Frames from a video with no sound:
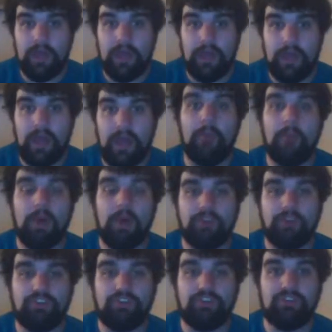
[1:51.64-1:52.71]
on how
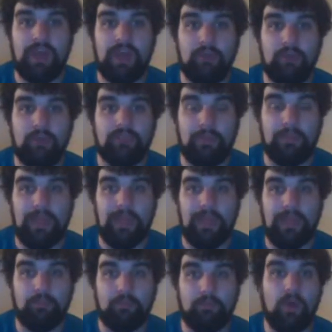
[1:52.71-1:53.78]
much I was going to pay
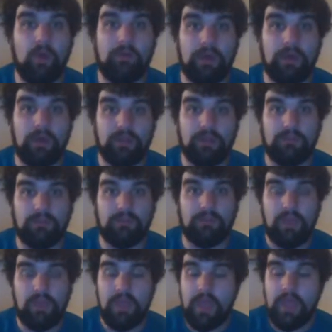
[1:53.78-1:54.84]
him, $12
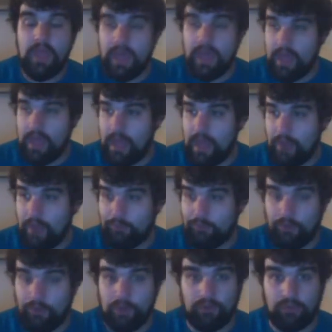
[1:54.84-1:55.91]

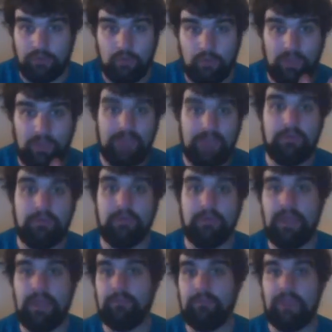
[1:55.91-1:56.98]
for 2 GameCube
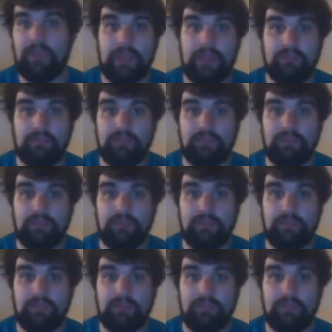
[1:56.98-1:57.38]
games and the